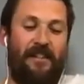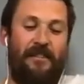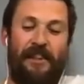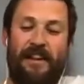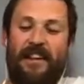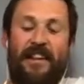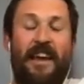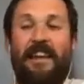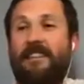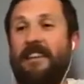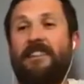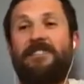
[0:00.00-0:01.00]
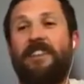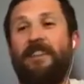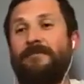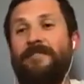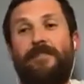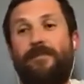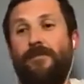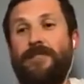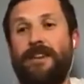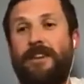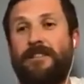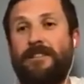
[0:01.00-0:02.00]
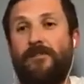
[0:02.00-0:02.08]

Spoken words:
it just comes down to routines.